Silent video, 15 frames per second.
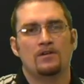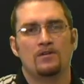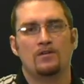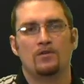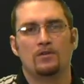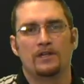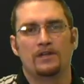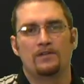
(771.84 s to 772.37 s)

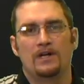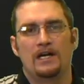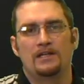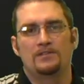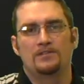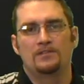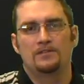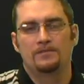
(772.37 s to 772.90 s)
Cooling
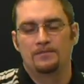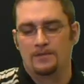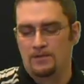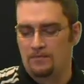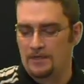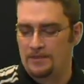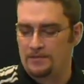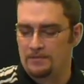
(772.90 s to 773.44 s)
lines, you
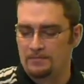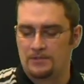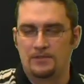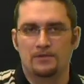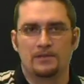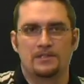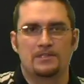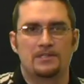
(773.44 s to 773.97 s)
want them
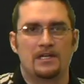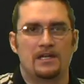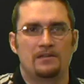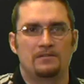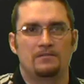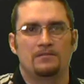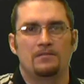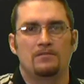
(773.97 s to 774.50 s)
to
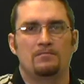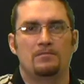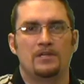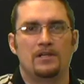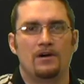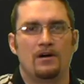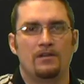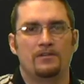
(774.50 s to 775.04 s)
extend
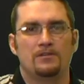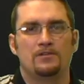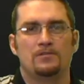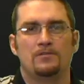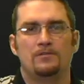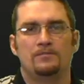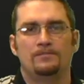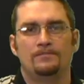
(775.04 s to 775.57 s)
beyond the
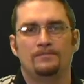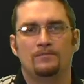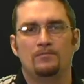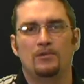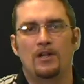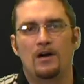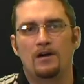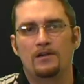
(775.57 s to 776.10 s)
tool
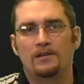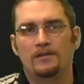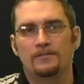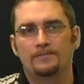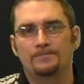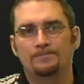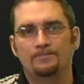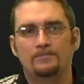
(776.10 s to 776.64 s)
block
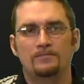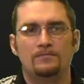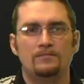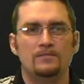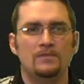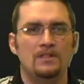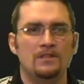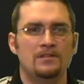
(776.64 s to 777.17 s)

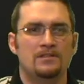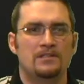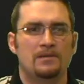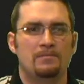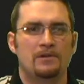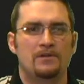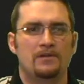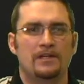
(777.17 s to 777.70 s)

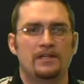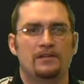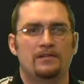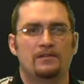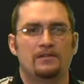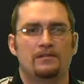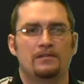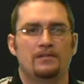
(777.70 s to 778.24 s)
typically.
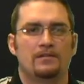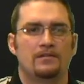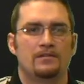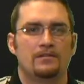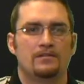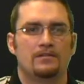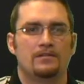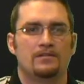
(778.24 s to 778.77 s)

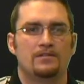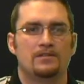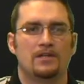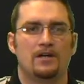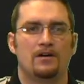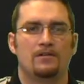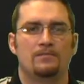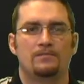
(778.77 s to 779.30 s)

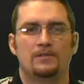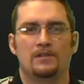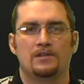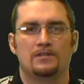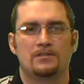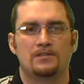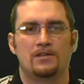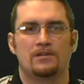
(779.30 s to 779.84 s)
So you
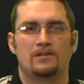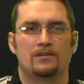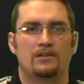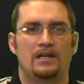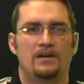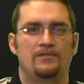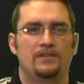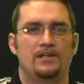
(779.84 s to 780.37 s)
can see on our
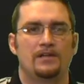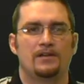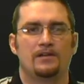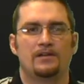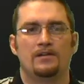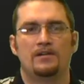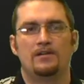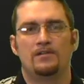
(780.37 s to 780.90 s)
left
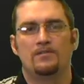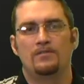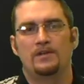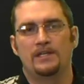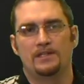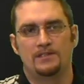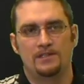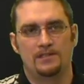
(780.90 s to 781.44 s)
here,
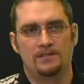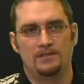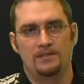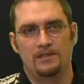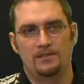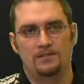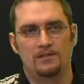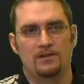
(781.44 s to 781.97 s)
it's in,
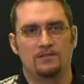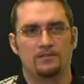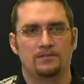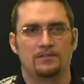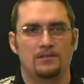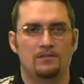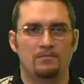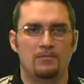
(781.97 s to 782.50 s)
internal
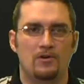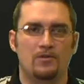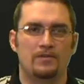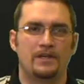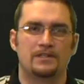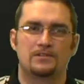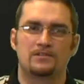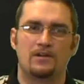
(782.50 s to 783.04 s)
to the mold.
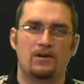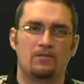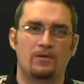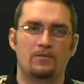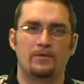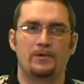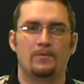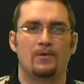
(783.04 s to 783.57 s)
That's not
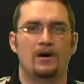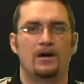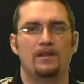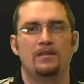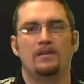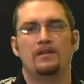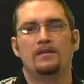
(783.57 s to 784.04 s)
what we want.